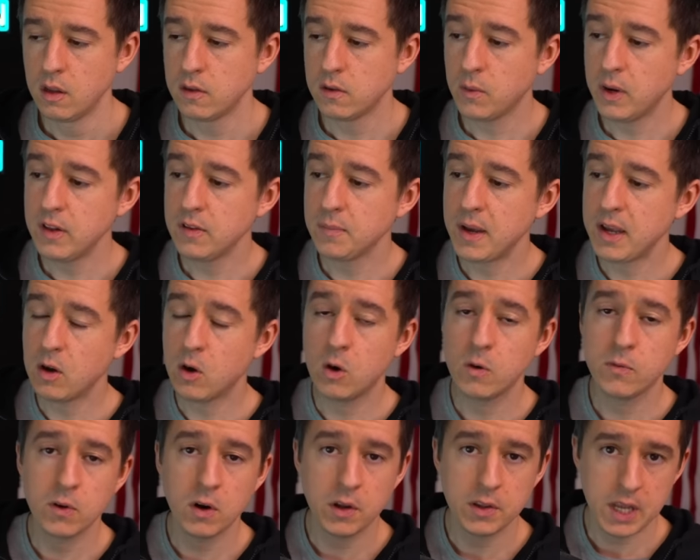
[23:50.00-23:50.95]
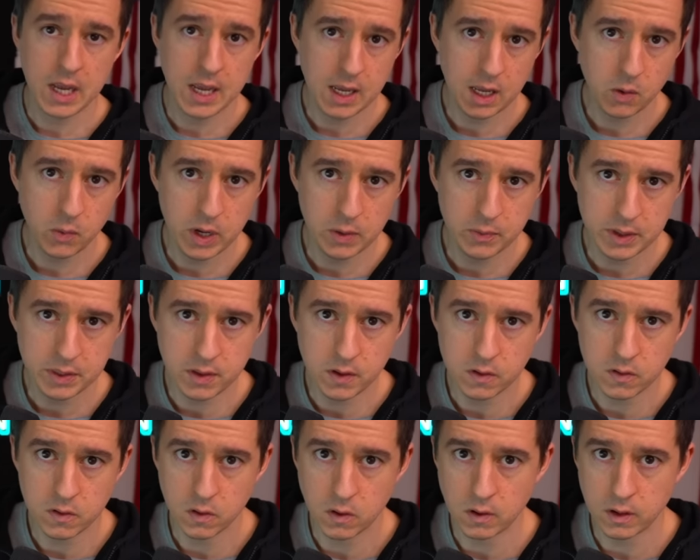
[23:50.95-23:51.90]
So what is my overall takeaway with
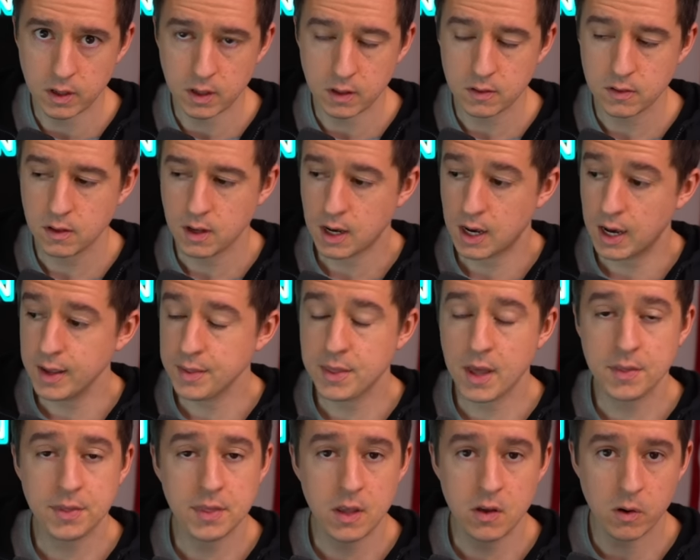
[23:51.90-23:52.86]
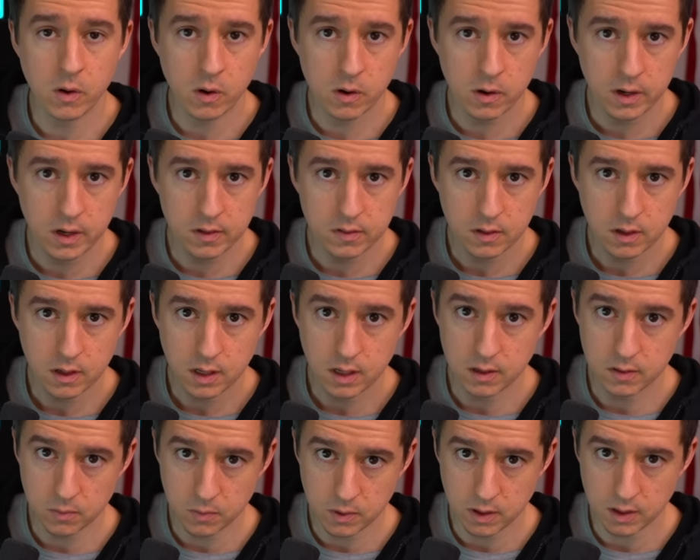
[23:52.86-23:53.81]
this earnings? I thought the earnings
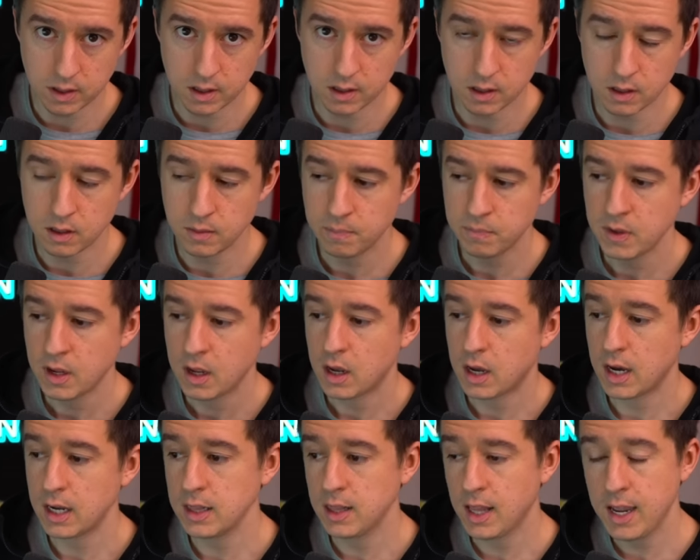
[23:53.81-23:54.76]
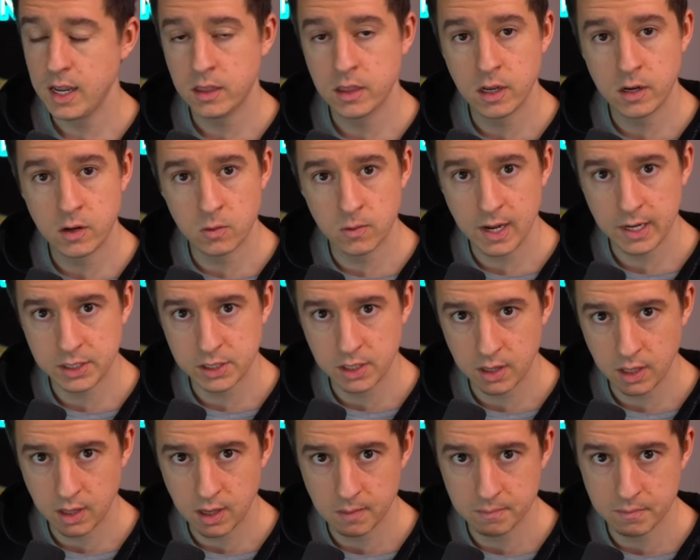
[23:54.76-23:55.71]
is really good. I like the
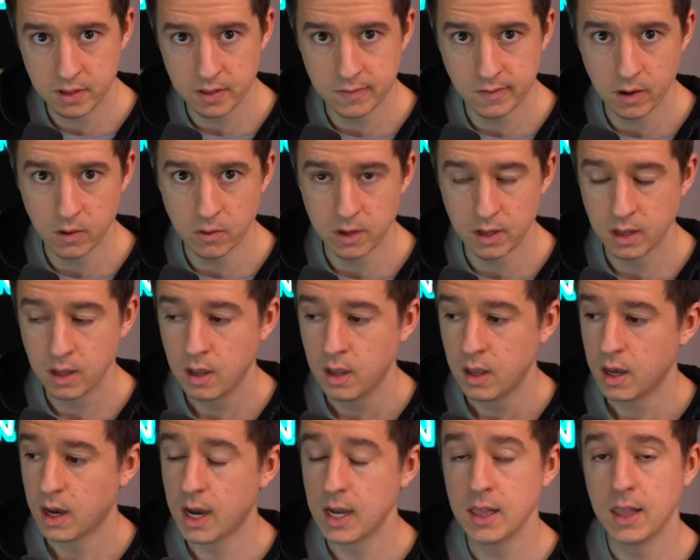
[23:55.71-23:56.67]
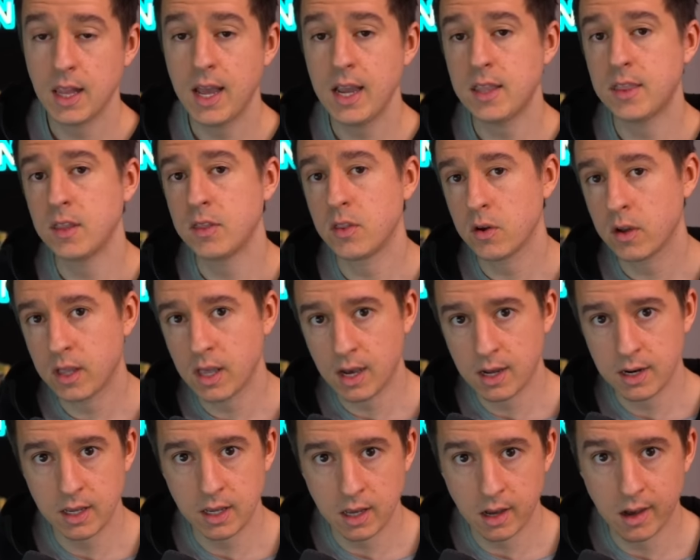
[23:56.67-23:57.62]
direction the company's going. I like that they're
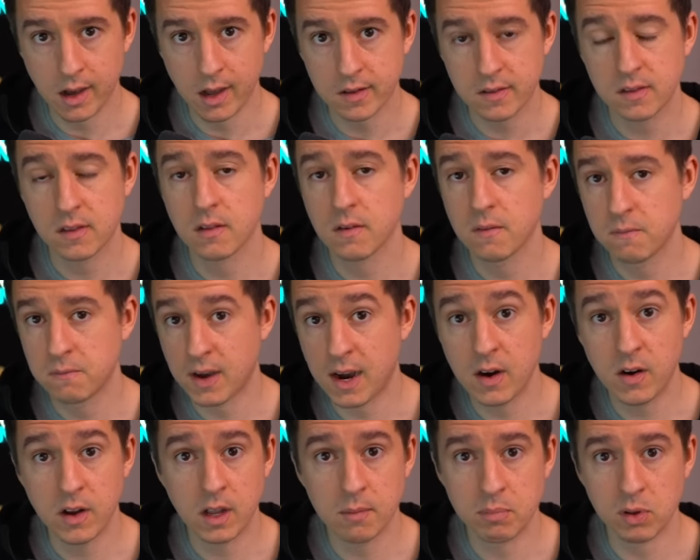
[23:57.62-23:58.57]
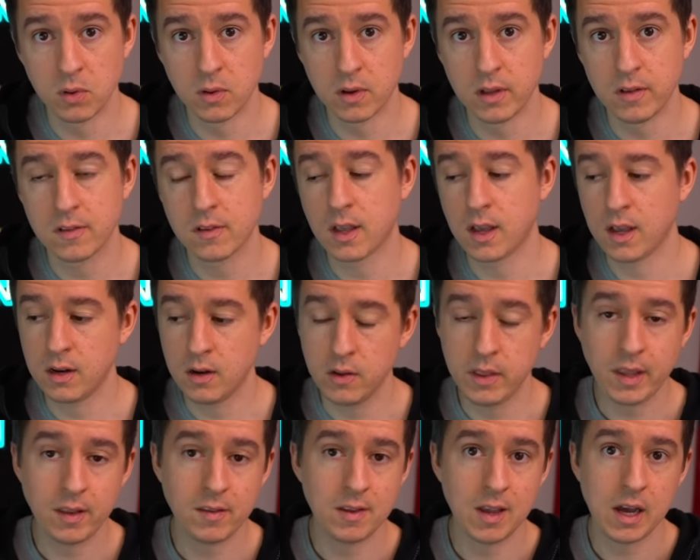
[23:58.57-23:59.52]
cutting costs, firing employees. I know
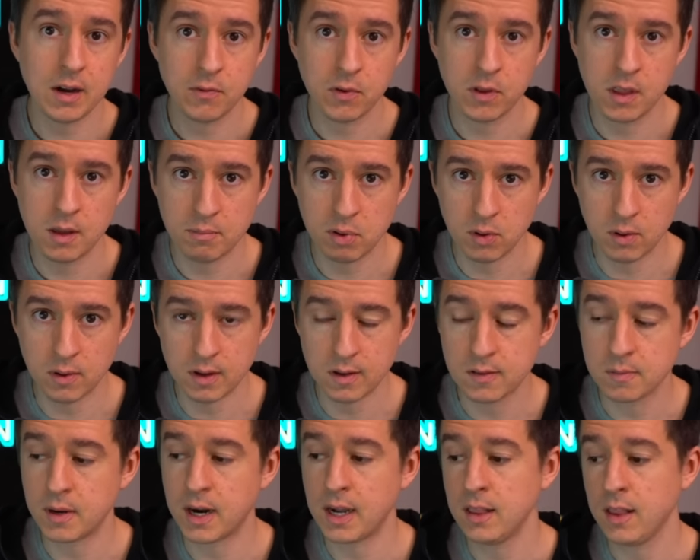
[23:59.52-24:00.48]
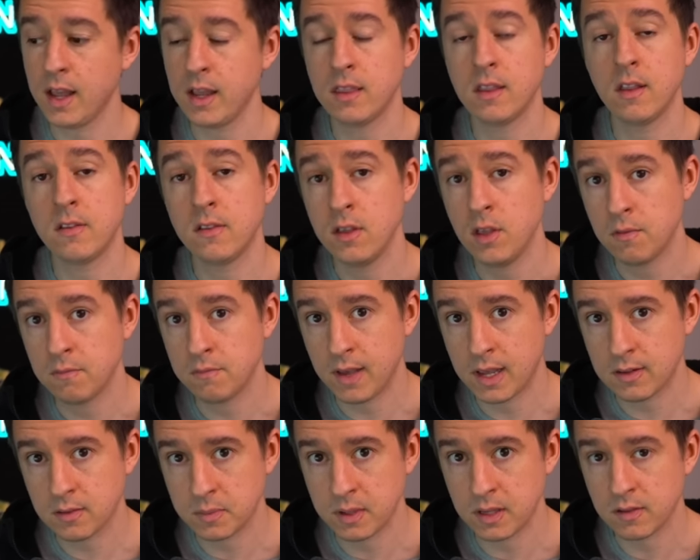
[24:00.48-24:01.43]
that's sad for the employees, but I like to see
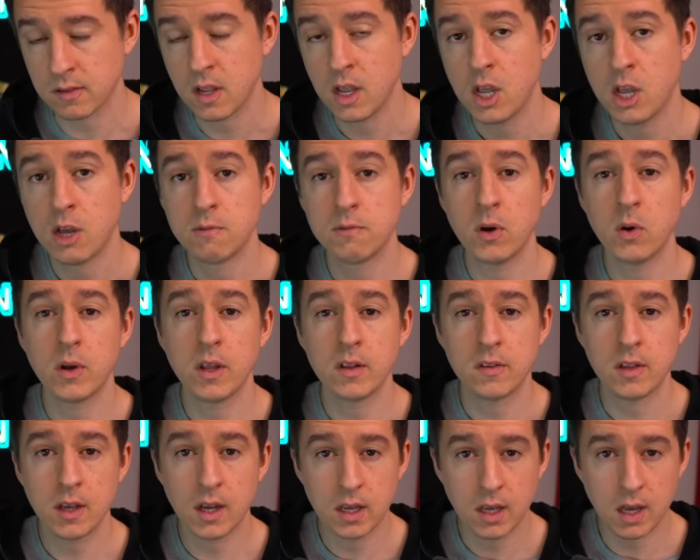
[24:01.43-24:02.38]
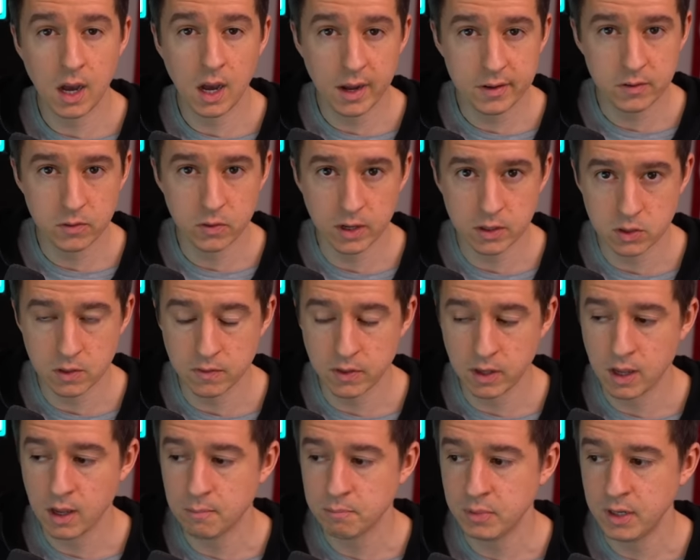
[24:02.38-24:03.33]
investments focusing on cost structure of
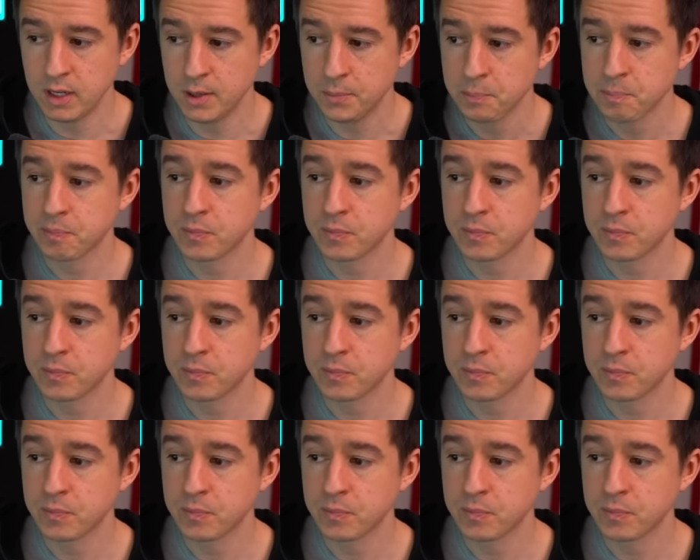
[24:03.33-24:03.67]
the company,